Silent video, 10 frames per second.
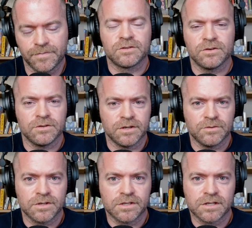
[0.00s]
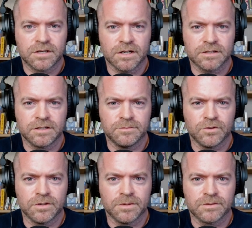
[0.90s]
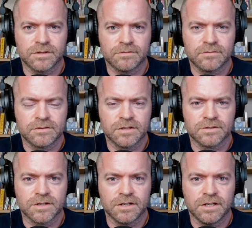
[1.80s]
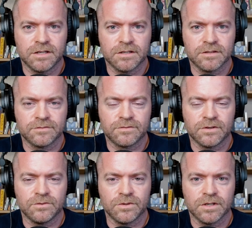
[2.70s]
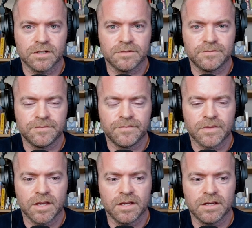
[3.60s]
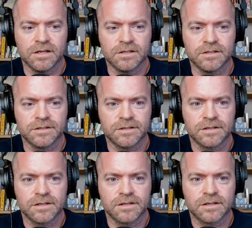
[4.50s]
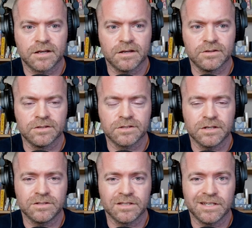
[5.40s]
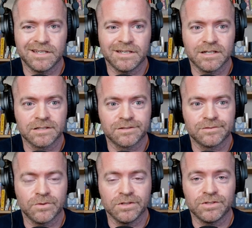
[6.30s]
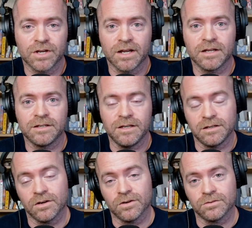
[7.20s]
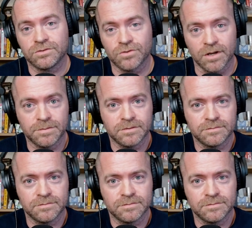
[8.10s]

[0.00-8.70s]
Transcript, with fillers: so I wanted to talk to you more about this idea of free will and how essentially it's one giant ego trip.